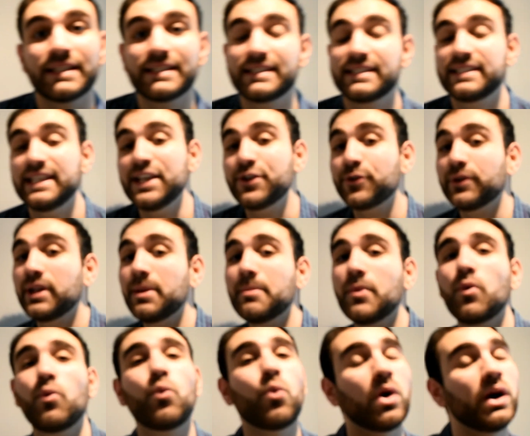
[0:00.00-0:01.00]
Secret number
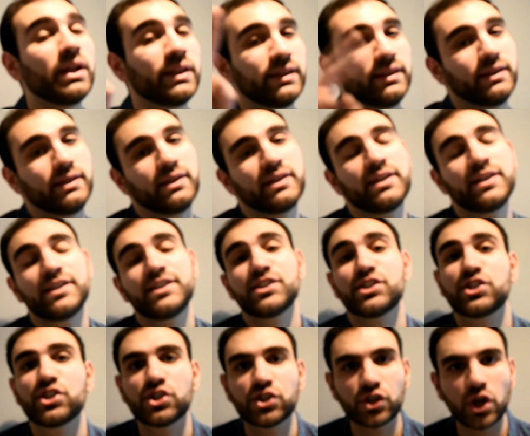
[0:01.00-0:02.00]
one,
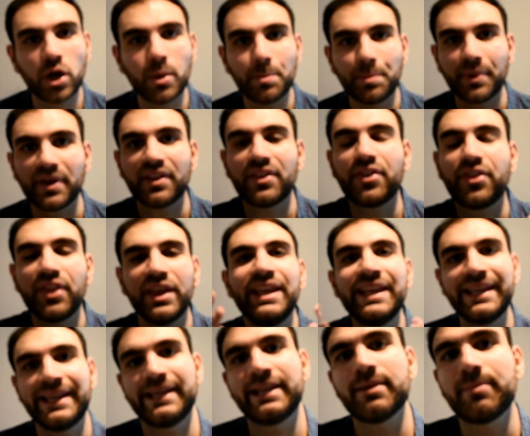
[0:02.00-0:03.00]
stop
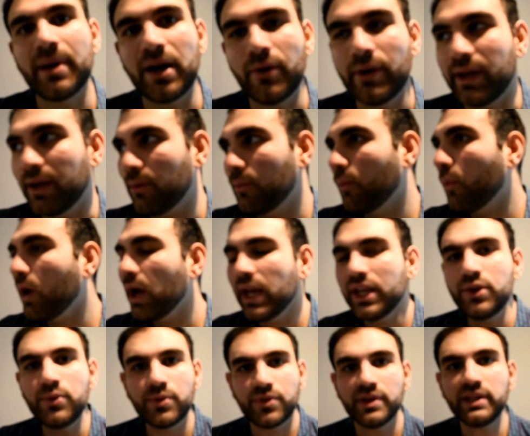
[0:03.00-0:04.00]
thinking about it. Why are
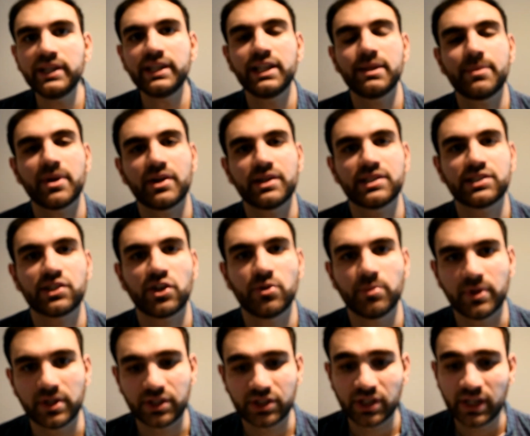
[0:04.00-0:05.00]
you thinking about it so
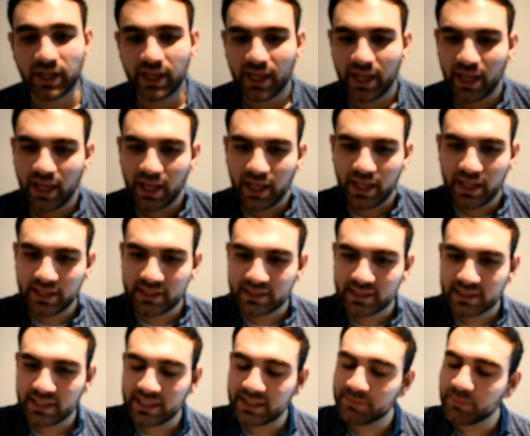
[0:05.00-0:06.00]
much?
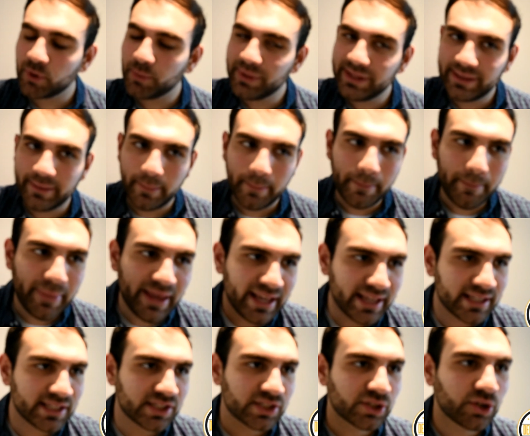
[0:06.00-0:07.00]
It's probably the
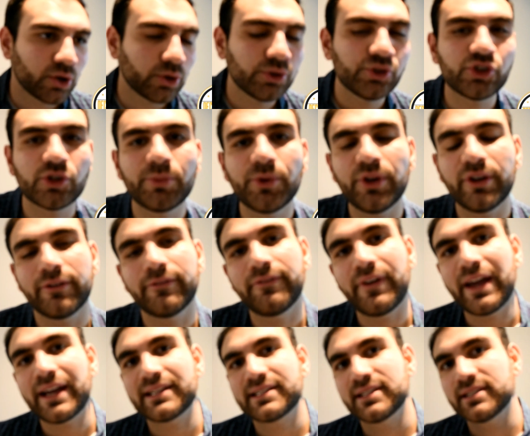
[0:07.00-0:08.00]
biggest contributing
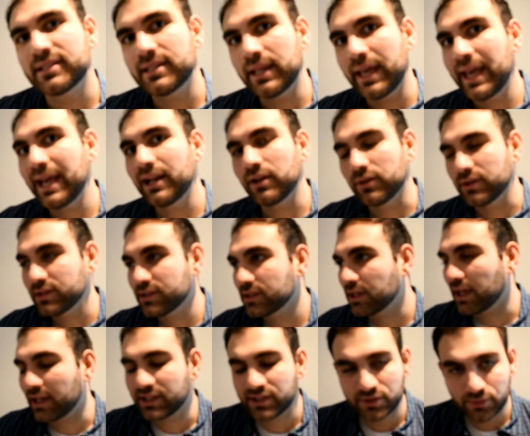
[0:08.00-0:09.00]
factor to hair loss.
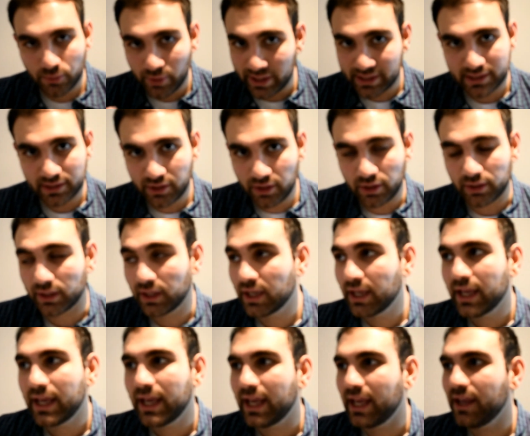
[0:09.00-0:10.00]
I swear to God,
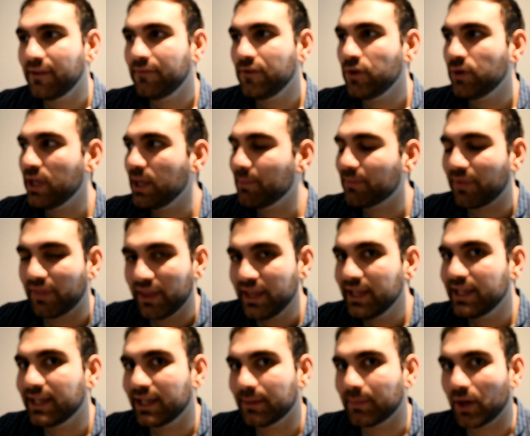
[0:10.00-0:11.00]
if you keep
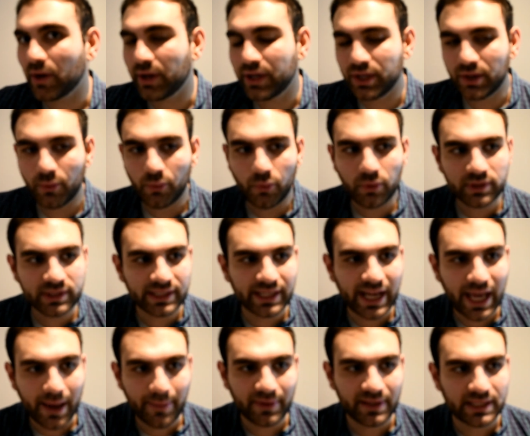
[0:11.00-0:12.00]
thinking about it, what's going
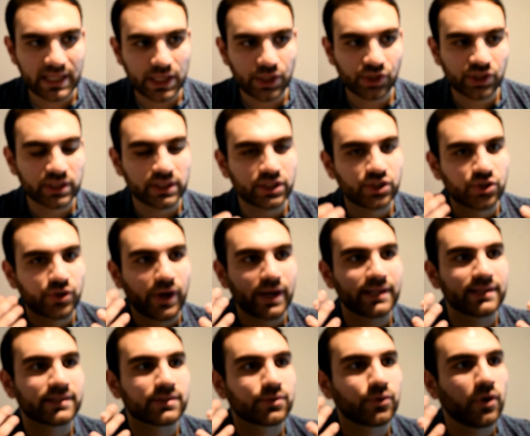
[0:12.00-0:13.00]
to happen is that you're just going to
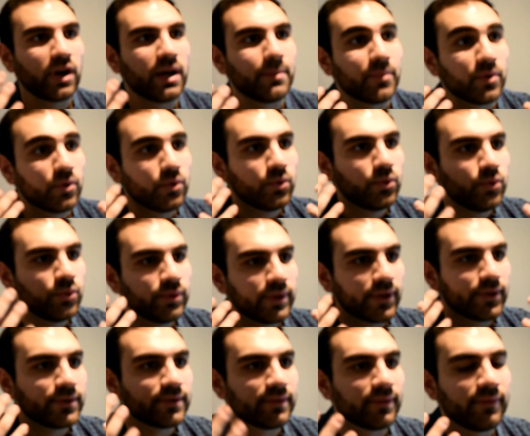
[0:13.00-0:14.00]
transcribe all
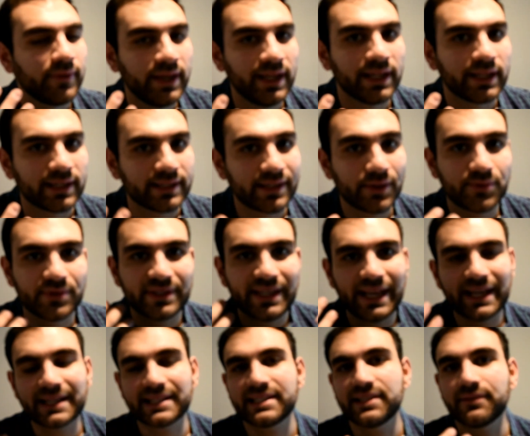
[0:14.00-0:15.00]
those feelings, those
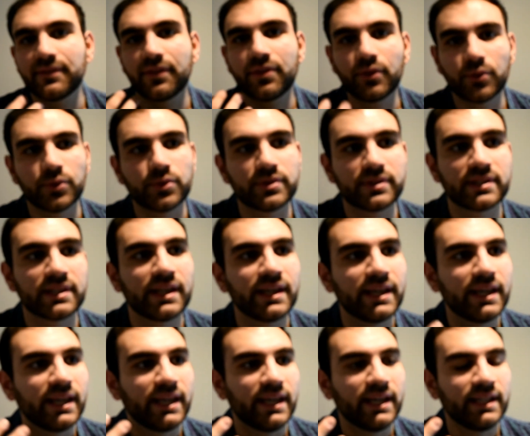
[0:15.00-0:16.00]
negative thoughts
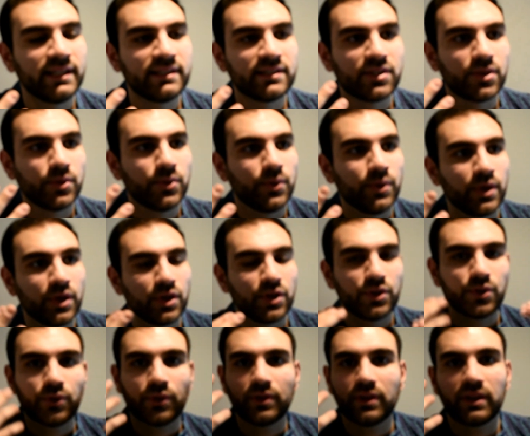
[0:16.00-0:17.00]
into
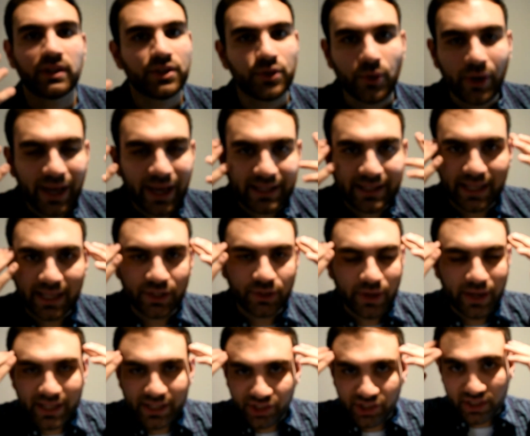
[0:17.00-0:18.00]
your head, and your
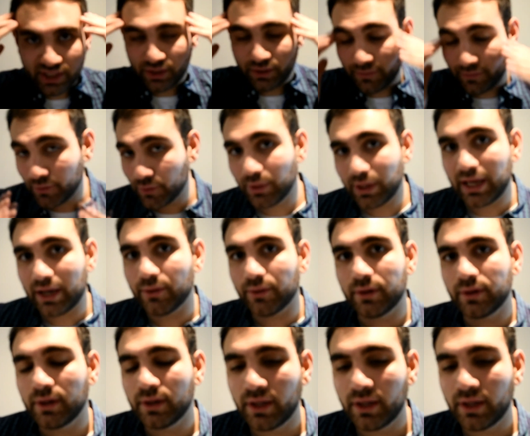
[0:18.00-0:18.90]
head's just going to fall out.